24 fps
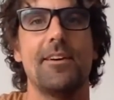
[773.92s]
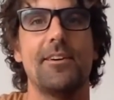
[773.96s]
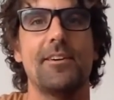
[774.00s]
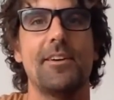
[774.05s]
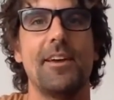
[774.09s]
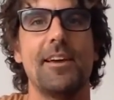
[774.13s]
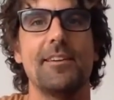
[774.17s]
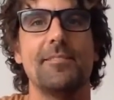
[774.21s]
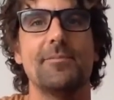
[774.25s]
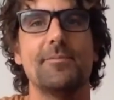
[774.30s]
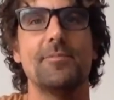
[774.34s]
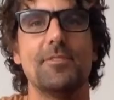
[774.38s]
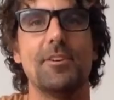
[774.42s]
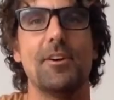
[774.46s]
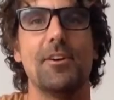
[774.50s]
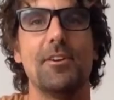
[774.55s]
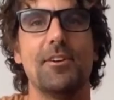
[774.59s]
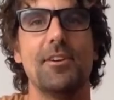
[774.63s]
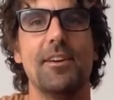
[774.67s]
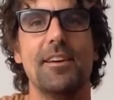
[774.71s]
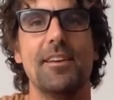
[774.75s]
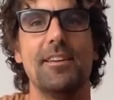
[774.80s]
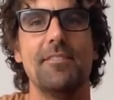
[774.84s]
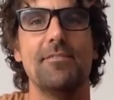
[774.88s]
Okay, so
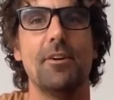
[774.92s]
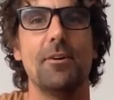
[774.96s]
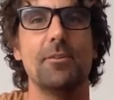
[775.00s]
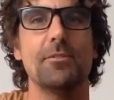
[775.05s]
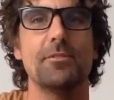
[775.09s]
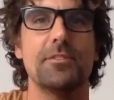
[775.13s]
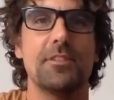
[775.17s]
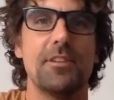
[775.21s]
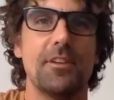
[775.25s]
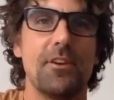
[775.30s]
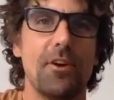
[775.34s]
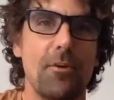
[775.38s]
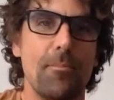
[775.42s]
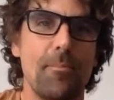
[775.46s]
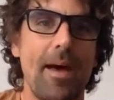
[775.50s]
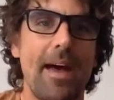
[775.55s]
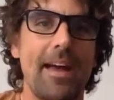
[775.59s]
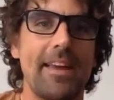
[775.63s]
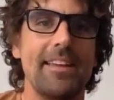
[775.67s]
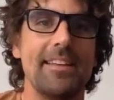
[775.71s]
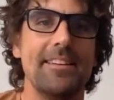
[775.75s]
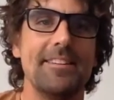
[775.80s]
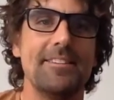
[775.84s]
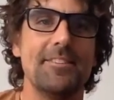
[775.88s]
if I was to go
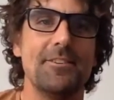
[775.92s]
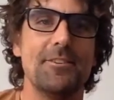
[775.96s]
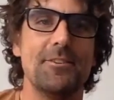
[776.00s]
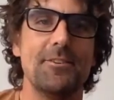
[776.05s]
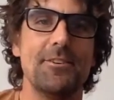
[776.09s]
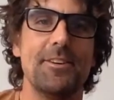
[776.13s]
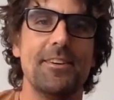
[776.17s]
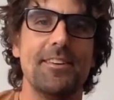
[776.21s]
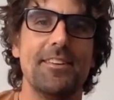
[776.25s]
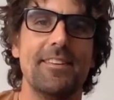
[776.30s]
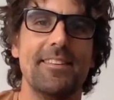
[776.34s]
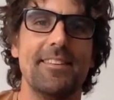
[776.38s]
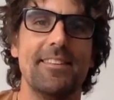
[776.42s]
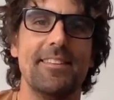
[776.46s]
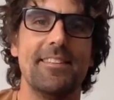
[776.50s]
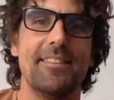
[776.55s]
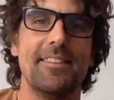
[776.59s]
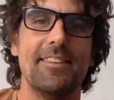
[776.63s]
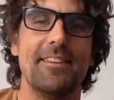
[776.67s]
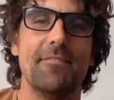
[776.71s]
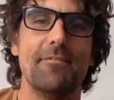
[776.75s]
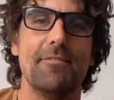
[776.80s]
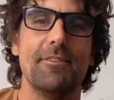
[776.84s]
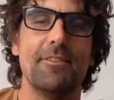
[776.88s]
back into
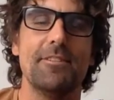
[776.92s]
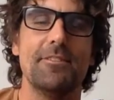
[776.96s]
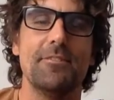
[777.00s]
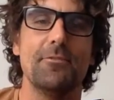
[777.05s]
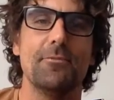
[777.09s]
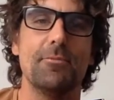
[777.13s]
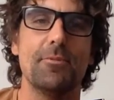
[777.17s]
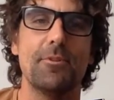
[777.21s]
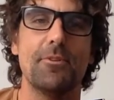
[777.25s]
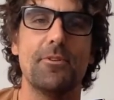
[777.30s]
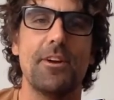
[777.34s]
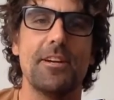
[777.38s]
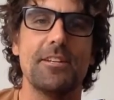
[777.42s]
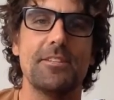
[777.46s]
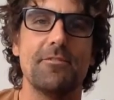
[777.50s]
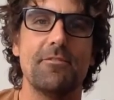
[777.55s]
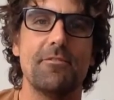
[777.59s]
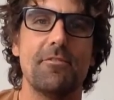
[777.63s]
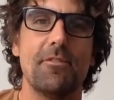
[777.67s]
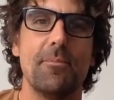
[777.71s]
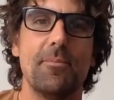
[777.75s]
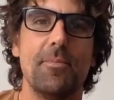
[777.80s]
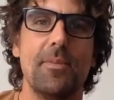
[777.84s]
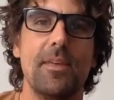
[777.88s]
the original progression
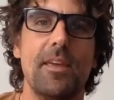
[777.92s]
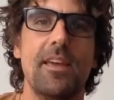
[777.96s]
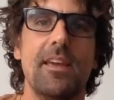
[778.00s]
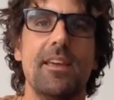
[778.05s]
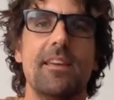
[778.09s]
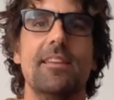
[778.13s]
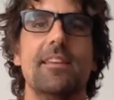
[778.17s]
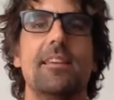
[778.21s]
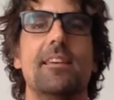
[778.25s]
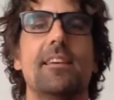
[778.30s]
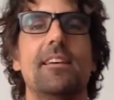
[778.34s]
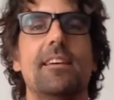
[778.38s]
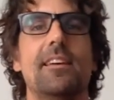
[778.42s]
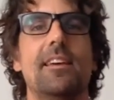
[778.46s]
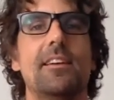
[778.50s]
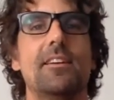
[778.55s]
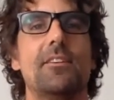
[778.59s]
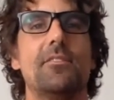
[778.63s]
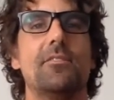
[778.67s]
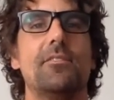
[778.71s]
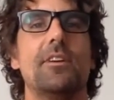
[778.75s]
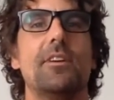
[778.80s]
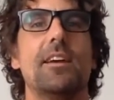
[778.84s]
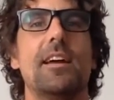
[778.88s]
from there,
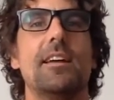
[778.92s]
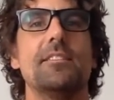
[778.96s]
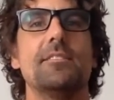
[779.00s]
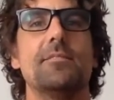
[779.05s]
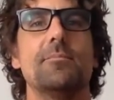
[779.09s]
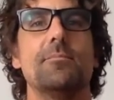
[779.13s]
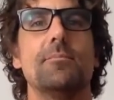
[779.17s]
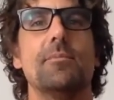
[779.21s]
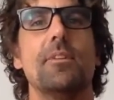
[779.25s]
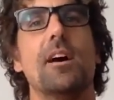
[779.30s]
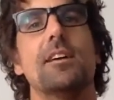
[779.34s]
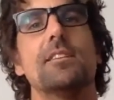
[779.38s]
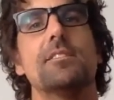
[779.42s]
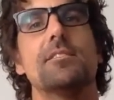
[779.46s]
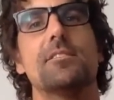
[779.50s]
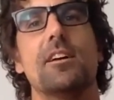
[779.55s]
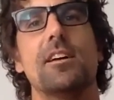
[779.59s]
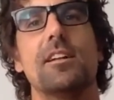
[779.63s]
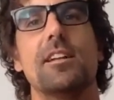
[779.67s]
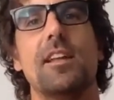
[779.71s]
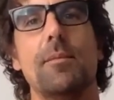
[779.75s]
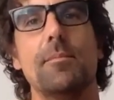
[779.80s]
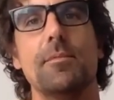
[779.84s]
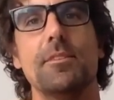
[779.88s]
it creates some nice
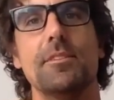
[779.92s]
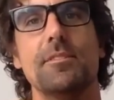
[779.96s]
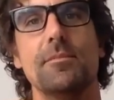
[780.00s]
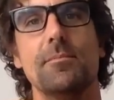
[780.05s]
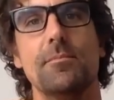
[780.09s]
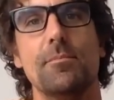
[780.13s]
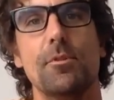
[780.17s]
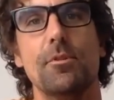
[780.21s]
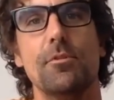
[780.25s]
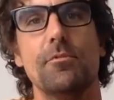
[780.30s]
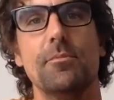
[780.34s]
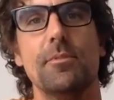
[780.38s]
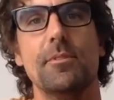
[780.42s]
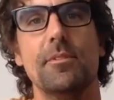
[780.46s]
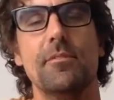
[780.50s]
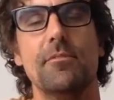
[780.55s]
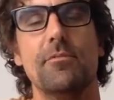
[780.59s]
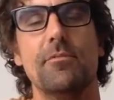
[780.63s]
dynamics and movement